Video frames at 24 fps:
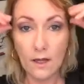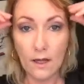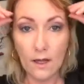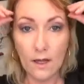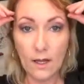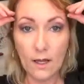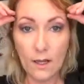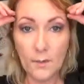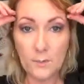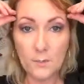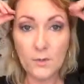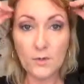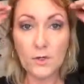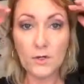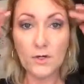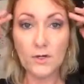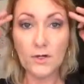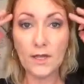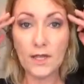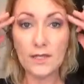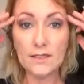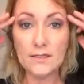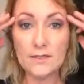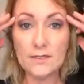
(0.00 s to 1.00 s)
Up
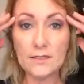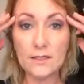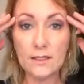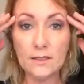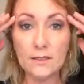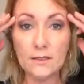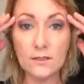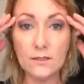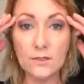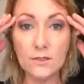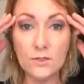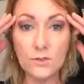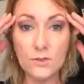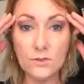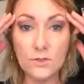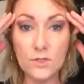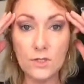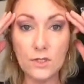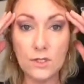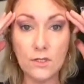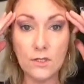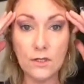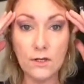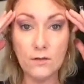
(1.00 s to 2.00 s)
creates the
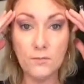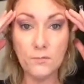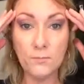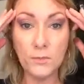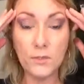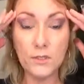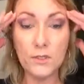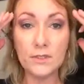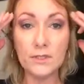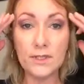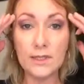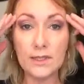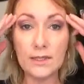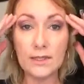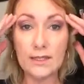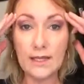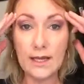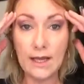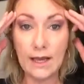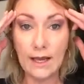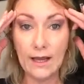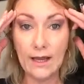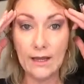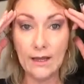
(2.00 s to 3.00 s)
illusion of pulling the
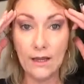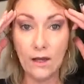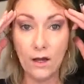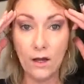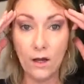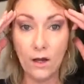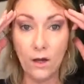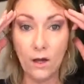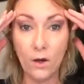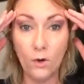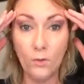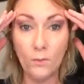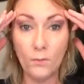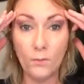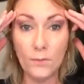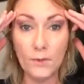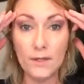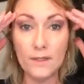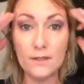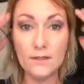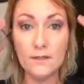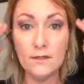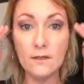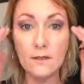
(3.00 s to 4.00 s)
eye
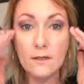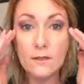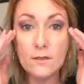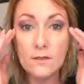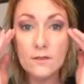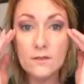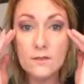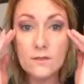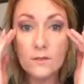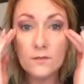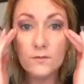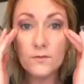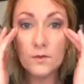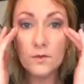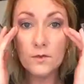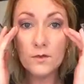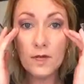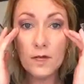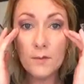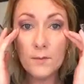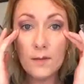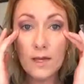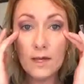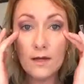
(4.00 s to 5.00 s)
open. So if you
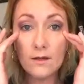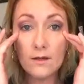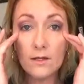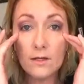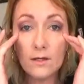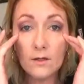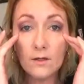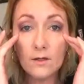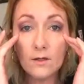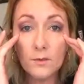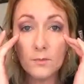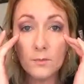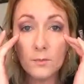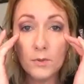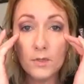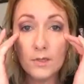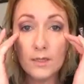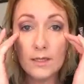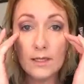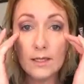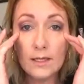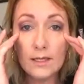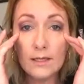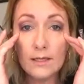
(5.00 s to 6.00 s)
come out here, you're
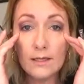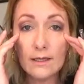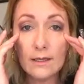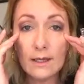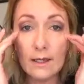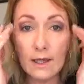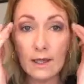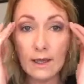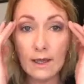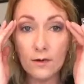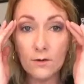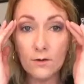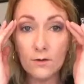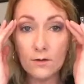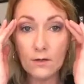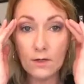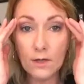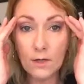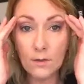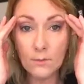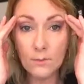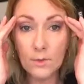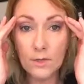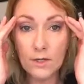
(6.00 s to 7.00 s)
pulling it down.
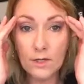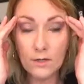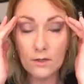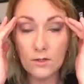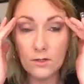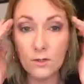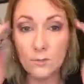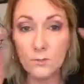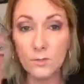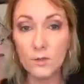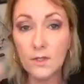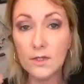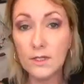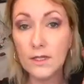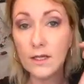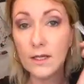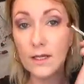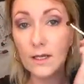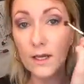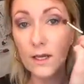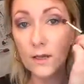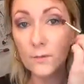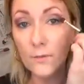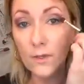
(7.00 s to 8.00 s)
Up here, you're pulling
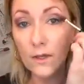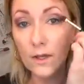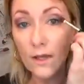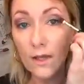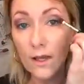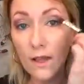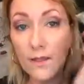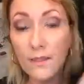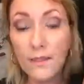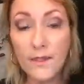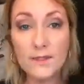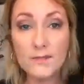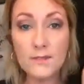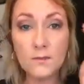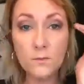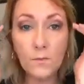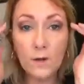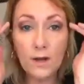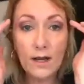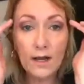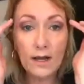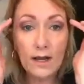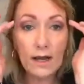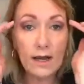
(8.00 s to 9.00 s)
it up. That's
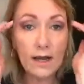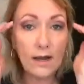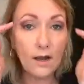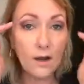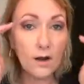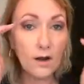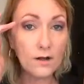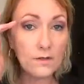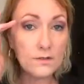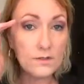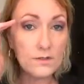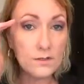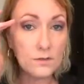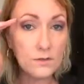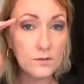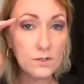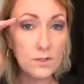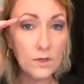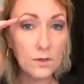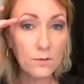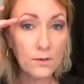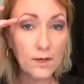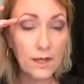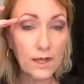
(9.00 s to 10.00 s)
why I also
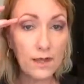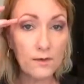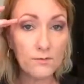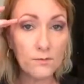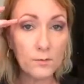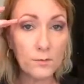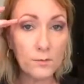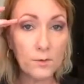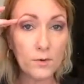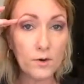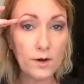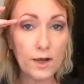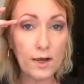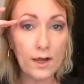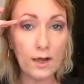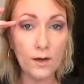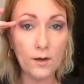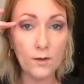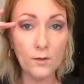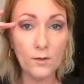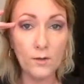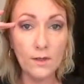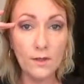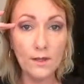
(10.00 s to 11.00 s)
don't have a
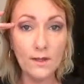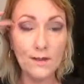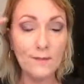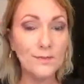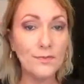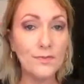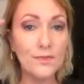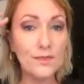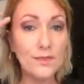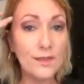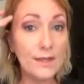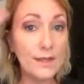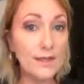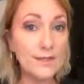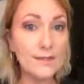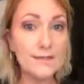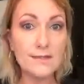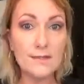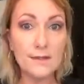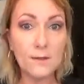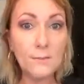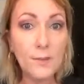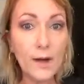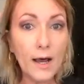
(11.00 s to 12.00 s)
brow that
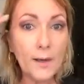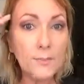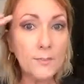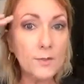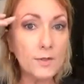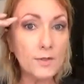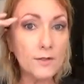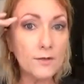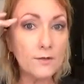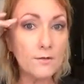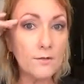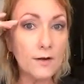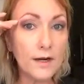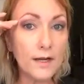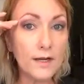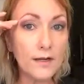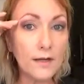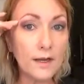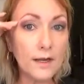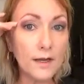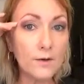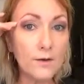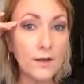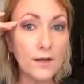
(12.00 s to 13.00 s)
is popular right
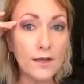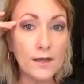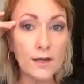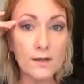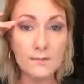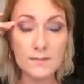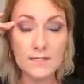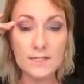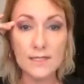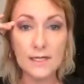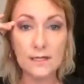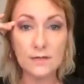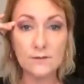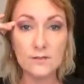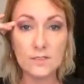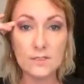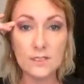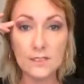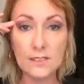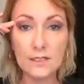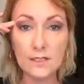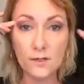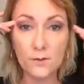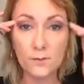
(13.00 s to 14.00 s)
now and comes down to
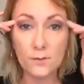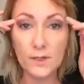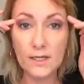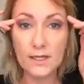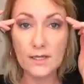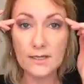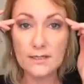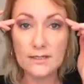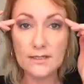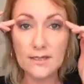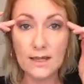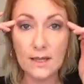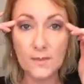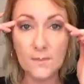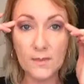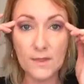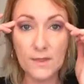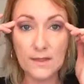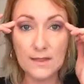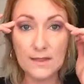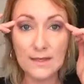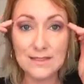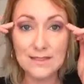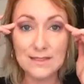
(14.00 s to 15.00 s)
here, because same
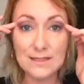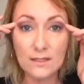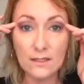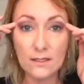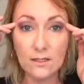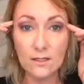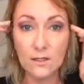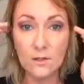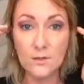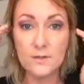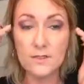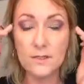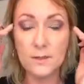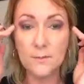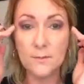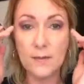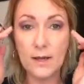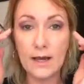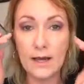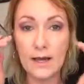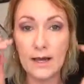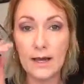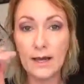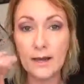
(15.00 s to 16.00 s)
thing, that's going to close up
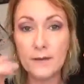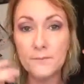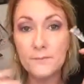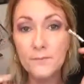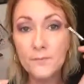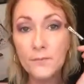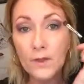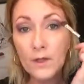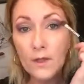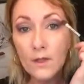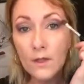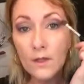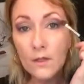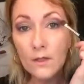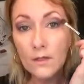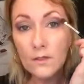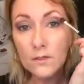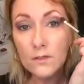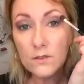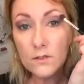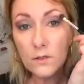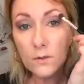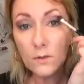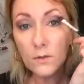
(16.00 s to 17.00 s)
my eye.
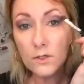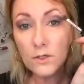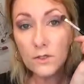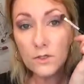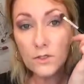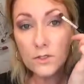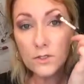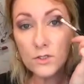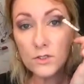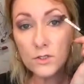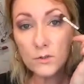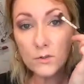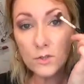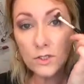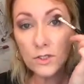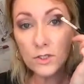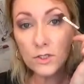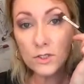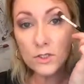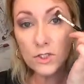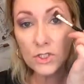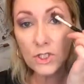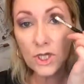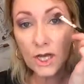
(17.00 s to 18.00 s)
So when you're doing
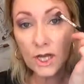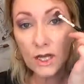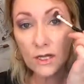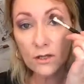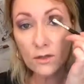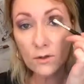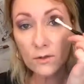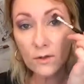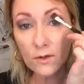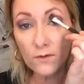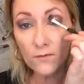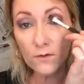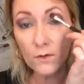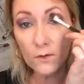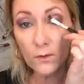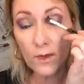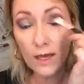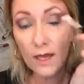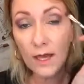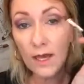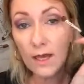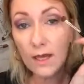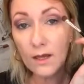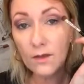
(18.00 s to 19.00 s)
your shadow, if you
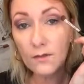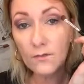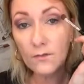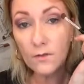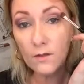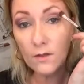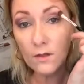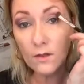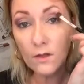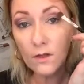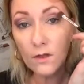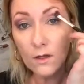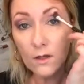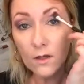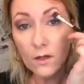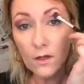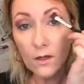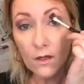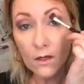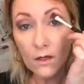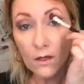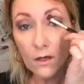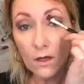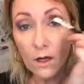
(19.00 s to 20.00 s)
have
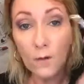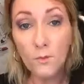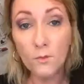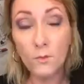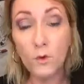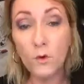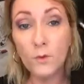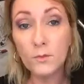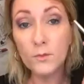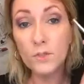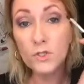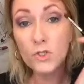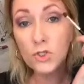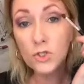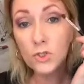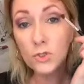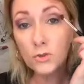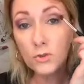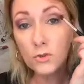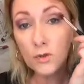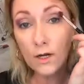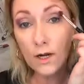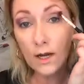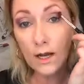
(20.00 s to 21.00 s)
a more
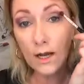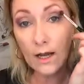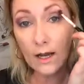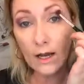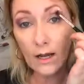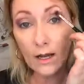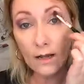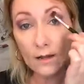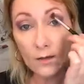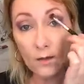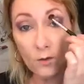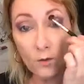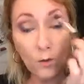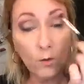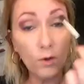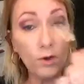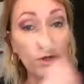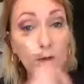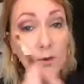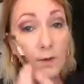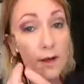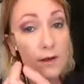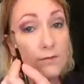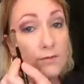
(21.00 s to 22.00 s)
mature eye, or
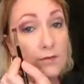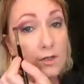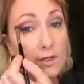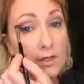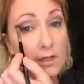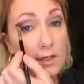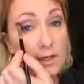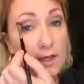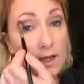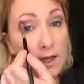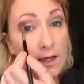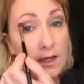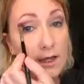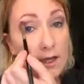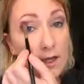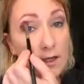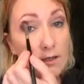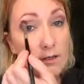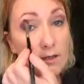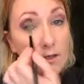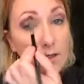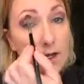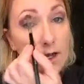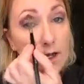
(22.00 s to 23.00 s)
you have a hooded eye, I had
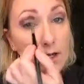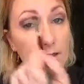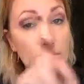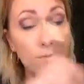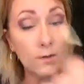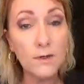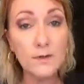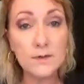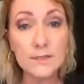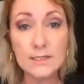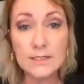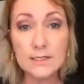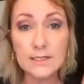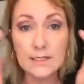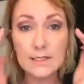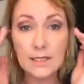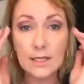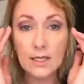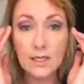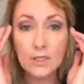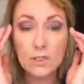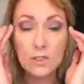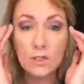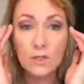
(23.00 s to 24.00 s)
hooded eyes when I was a
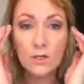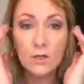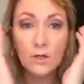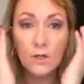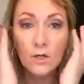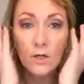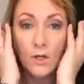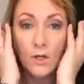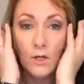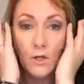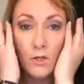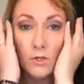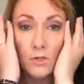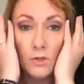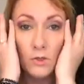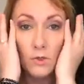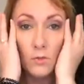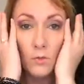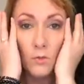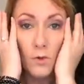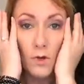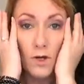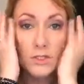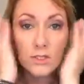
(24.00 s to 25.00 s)
teenager, you
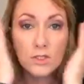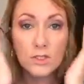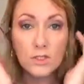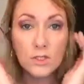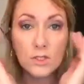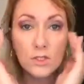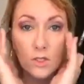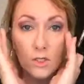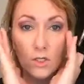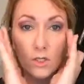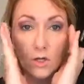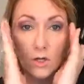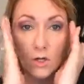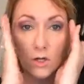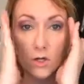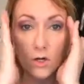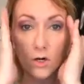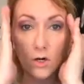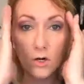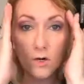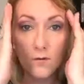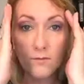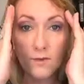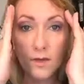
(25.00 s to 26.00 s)
want to
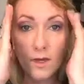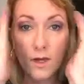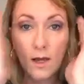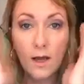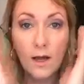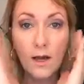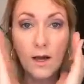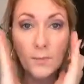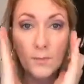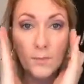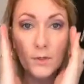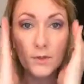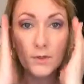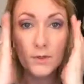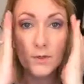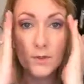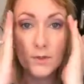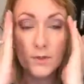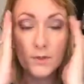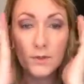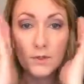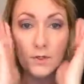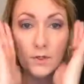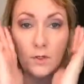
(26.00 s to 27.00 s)
curve it up.
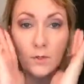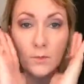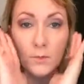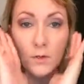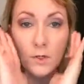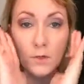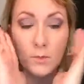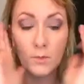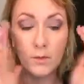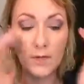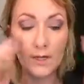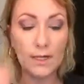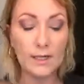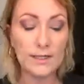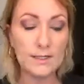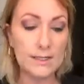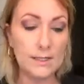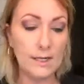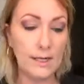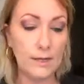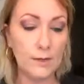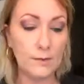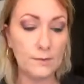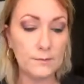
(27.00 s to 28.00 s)
You don't want to bring it
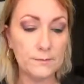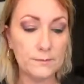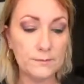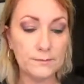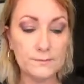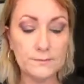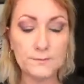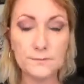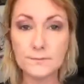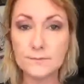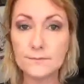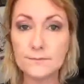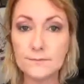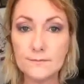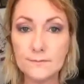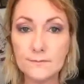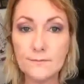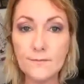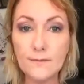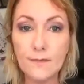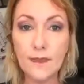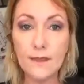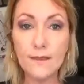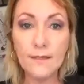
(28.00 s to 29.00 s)
down.
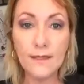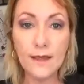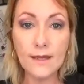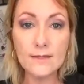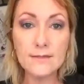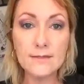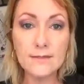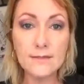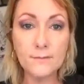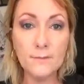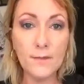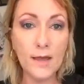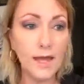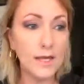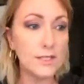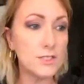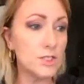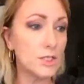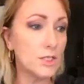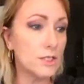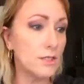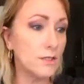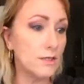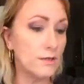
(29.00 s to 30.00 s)
That's the
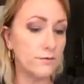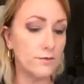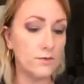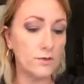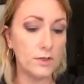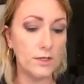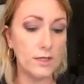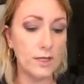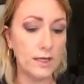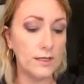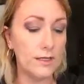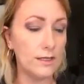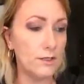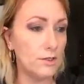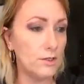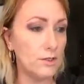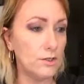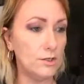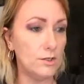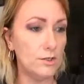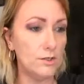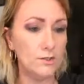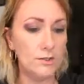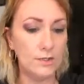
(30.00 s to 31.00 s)
magic of creating a
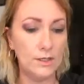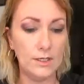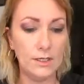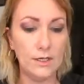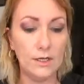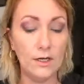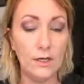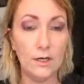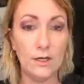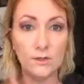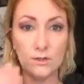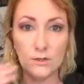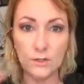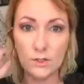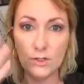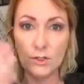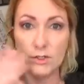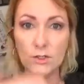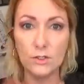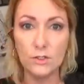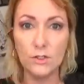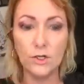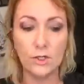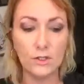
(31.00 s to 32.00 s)

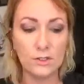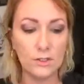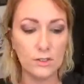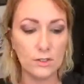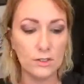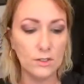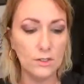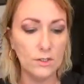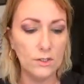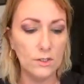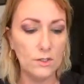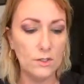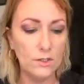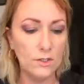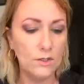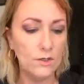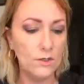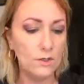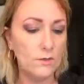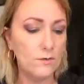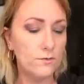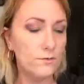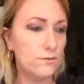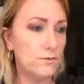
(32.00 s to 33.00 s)
good look
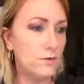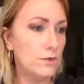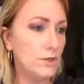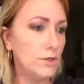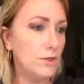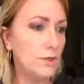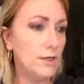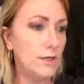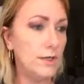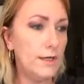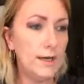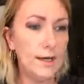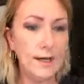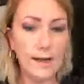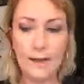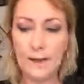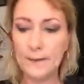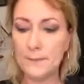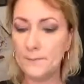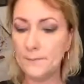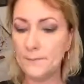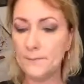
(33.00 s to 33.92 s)
for a hooded eye.